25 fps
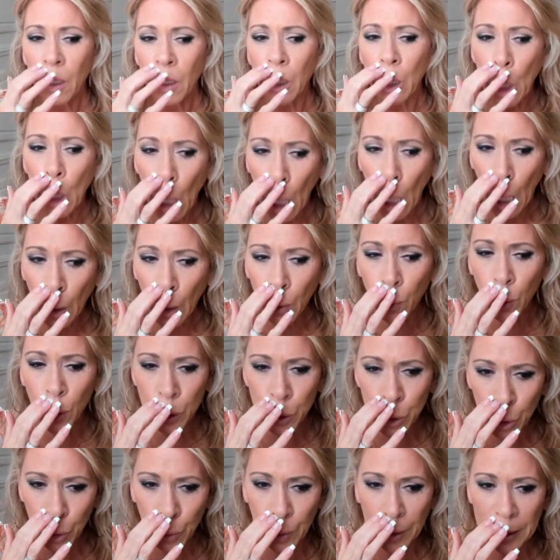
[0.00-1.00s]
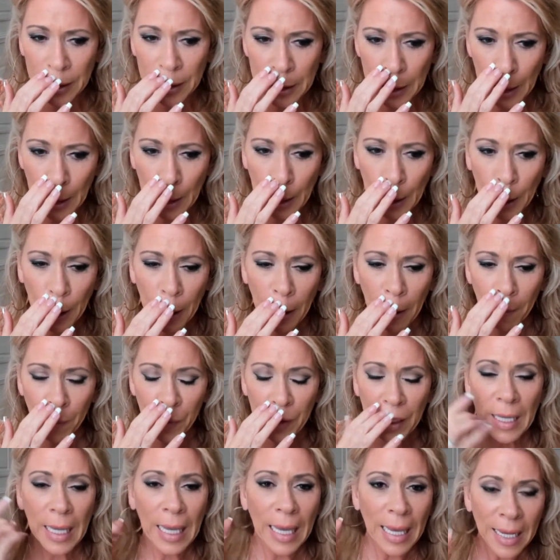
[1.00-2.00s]
God will do it.
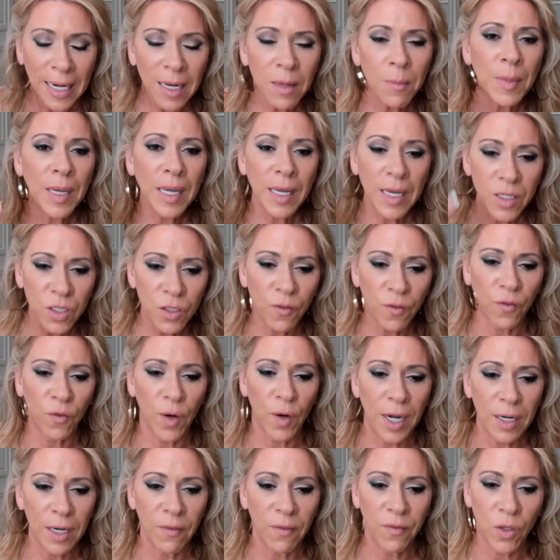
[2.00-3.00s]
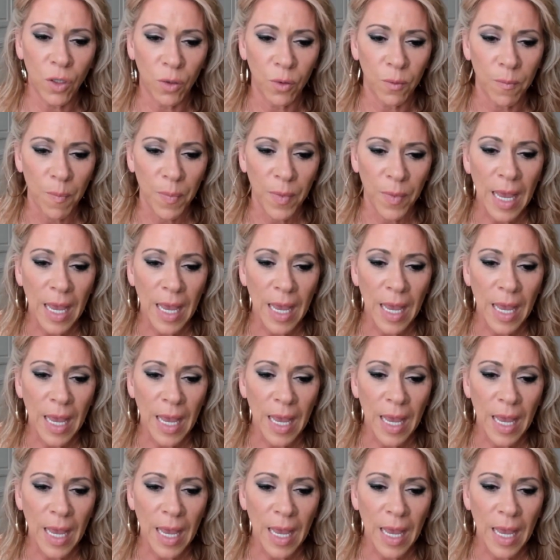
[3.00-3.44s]
The enemy is afraid of you.